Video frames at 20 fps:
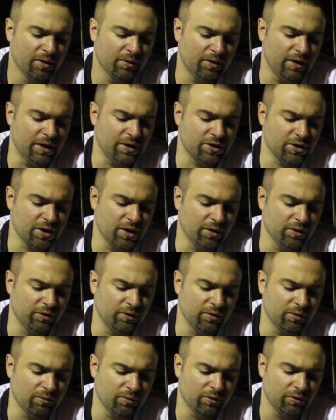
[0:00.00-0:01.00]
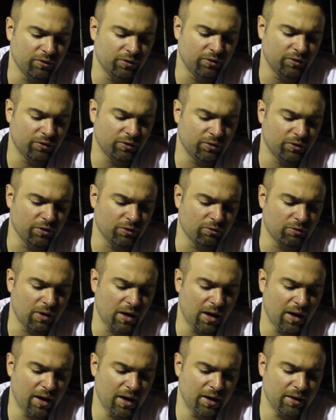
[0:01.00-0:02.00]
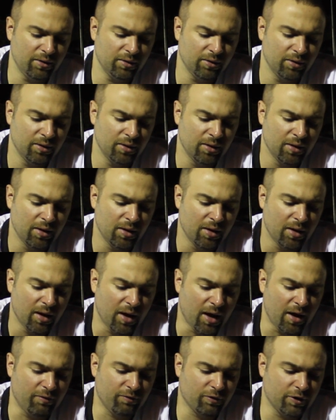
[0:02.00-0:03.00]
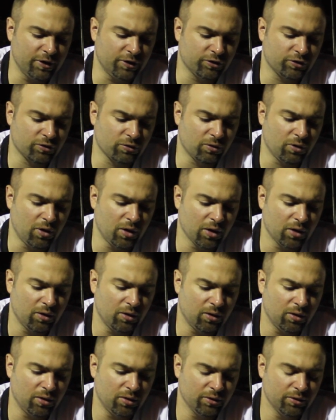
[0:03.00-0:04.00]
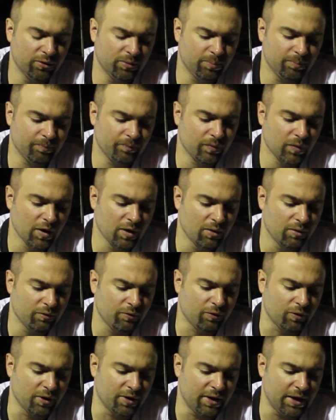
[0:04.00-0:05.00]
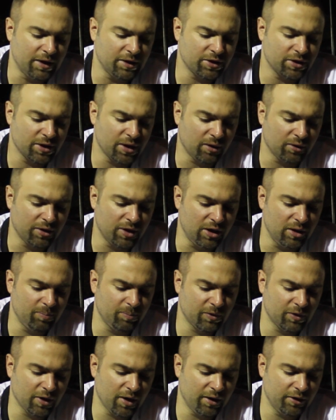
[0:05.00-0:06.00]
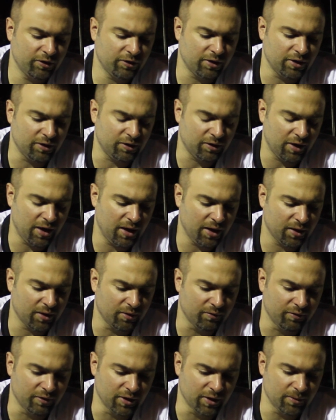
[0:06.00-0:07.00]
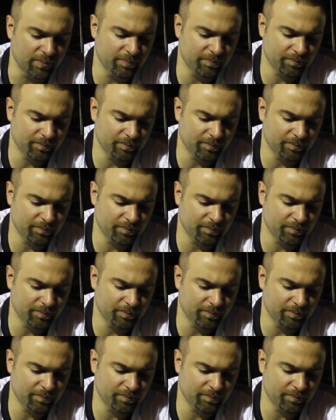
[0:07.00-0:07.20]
They shall deride every stronghold, for they shall heap dust and take of it.